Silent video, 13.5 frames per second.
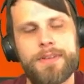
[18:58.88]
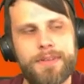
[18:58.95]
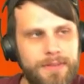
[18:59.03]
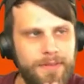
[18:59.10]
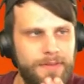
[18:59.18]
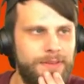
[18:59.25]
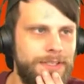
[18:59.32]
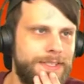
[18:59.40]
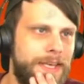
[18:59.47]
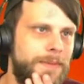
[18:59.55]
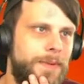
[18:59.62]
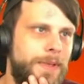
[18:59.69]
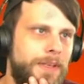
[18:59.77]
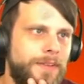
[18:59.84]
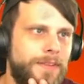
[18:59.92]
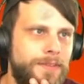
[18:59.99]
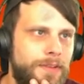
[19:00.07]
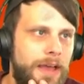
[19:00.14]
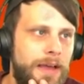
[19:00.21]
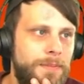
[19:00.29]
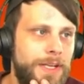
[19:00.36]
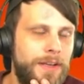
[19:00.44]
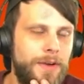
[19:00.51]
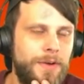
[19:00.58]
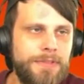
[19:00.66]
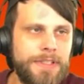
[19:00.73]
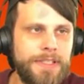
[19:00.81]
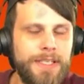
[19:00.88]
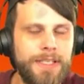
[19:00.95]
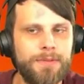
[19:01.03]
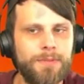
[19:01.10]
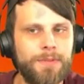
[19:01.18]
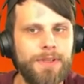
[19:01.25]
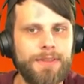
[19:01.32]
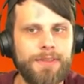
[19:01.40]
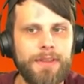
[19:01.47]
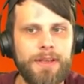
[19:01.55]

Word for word: the typings. I'm gonna overheat with uh,